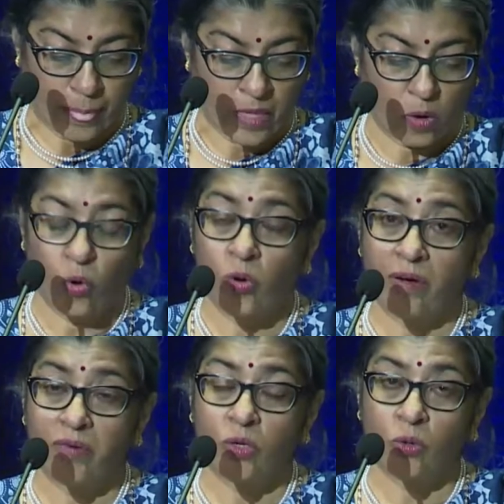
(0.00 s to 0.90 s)
All
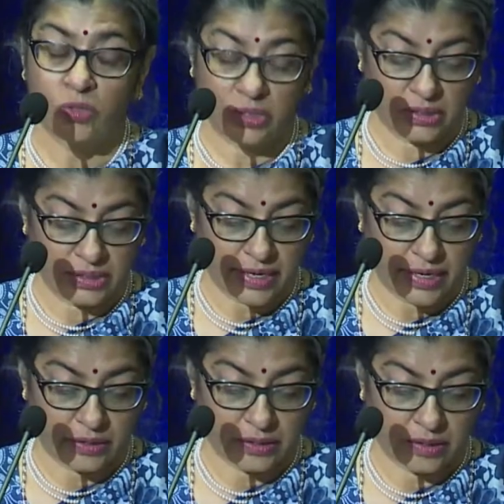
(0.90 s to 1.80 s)
our coastal
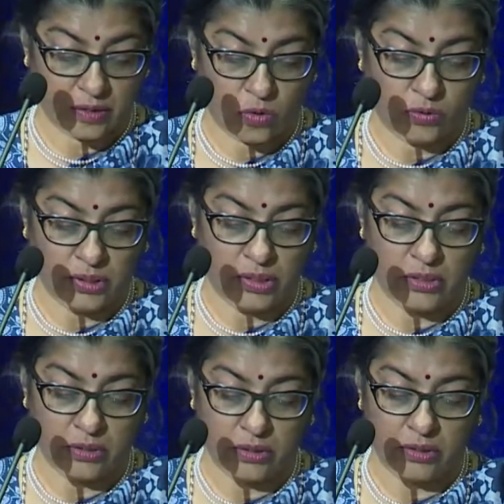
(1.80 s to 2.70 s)
states on the
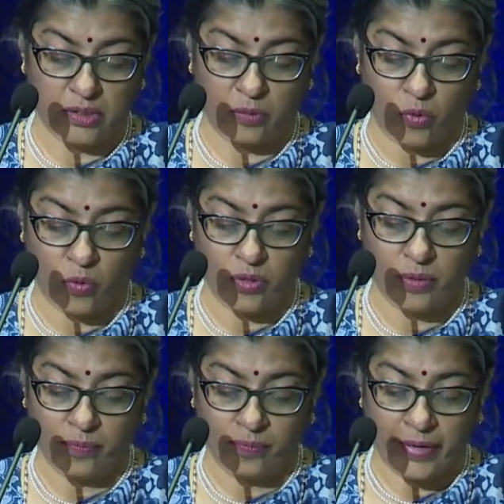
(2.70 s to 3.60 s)
eastern seaboard,
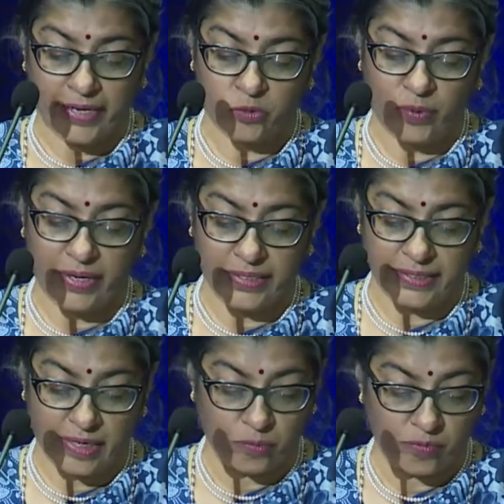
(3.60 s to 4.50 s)
as well as
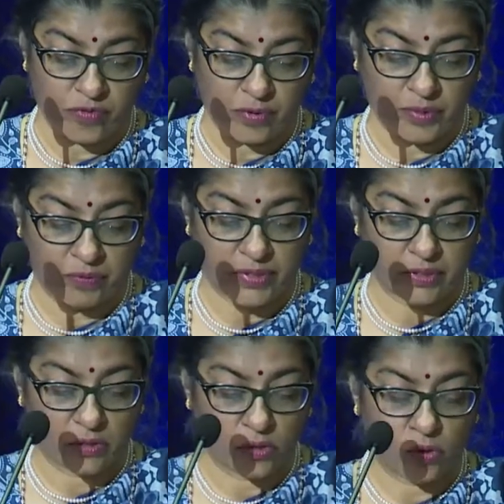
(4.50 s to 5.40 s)
some from the
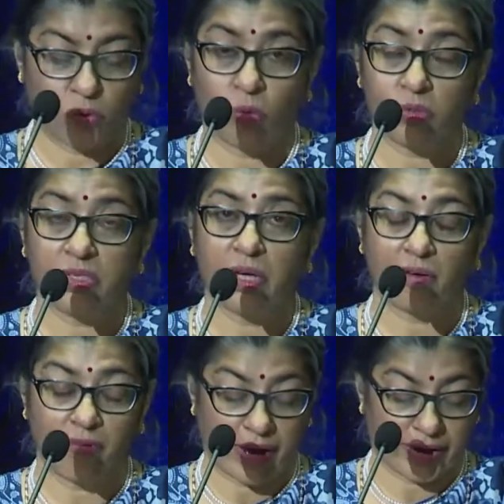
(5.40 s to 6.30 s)
western coast,
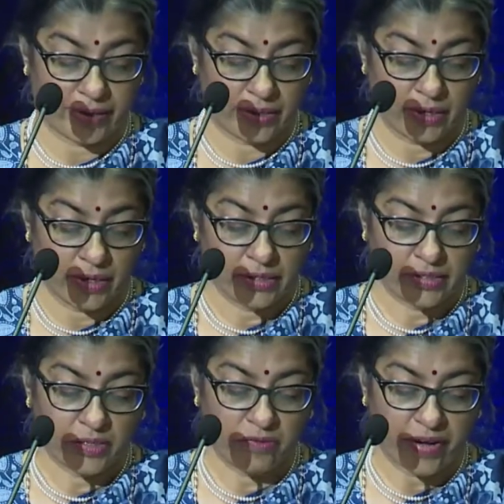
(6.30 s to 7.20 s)
have had
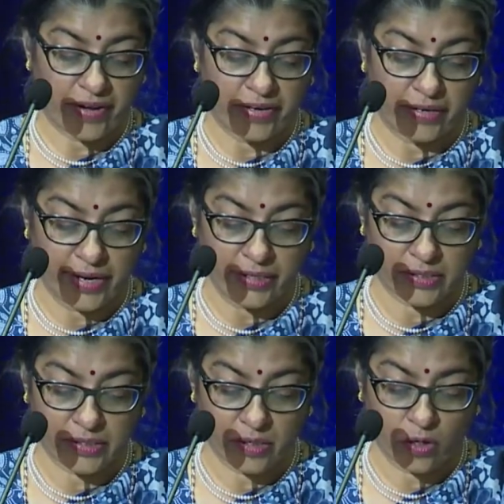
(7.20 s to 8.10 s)
seafaring
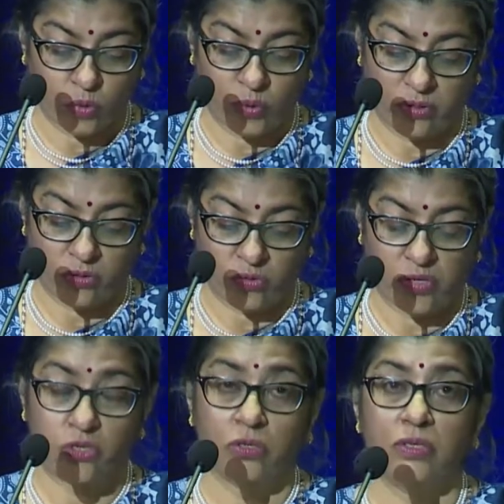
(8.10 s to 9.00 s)
links with this
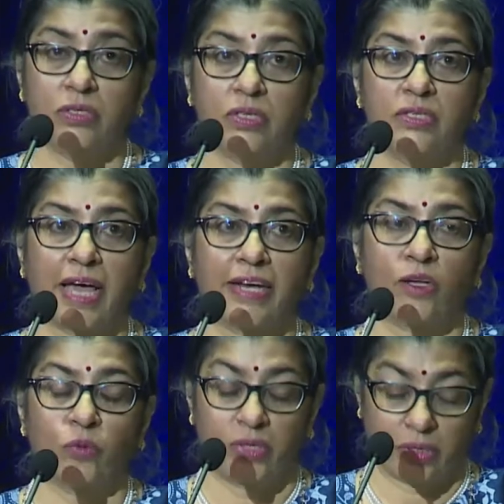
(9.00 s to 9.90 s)
region since
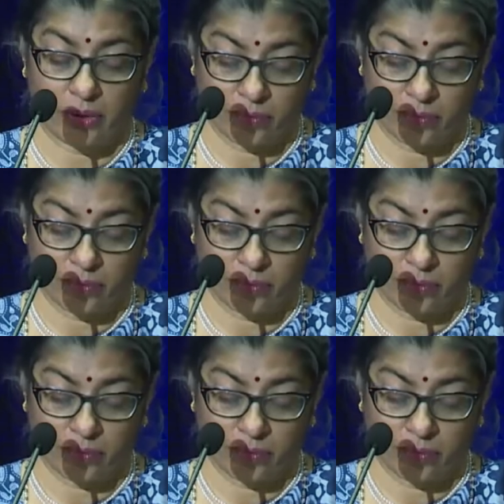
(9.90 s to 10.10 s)
antiquity.